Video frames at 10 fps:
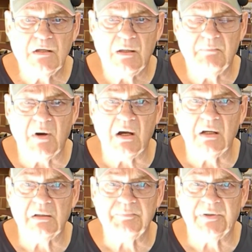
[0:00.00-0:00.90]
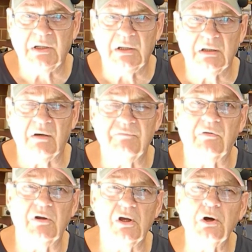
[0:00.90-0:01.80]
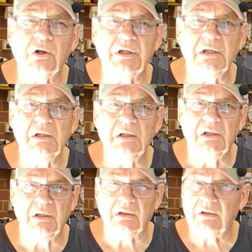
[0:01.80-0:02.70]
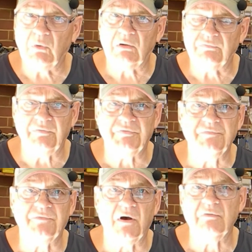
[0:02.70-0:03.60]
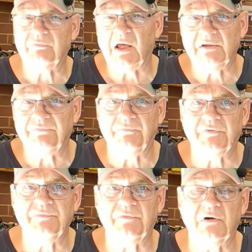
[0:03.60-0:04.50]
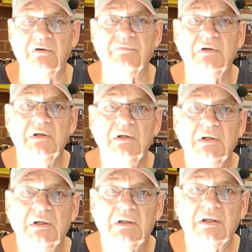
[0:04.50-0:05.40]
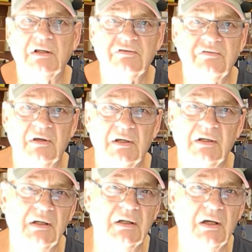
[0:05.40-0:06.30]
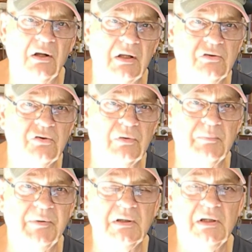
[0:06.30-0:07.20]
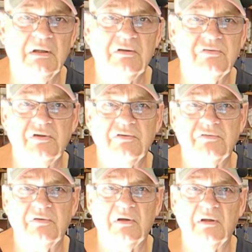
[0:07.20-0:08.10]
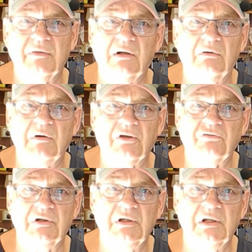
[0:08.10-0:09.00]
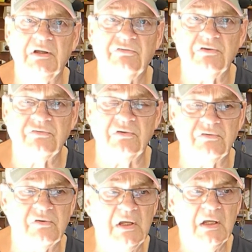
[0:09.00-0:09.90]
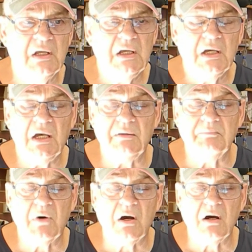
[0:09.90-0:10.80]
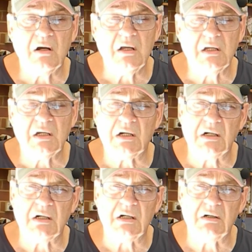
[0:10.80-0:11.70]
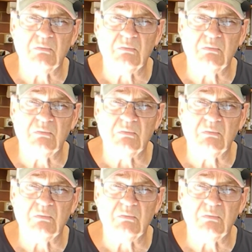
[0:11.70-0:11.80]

mine being a very early Healey, well, 55, late 55, that's only 2 and a bit years since they were actually in existence. And my car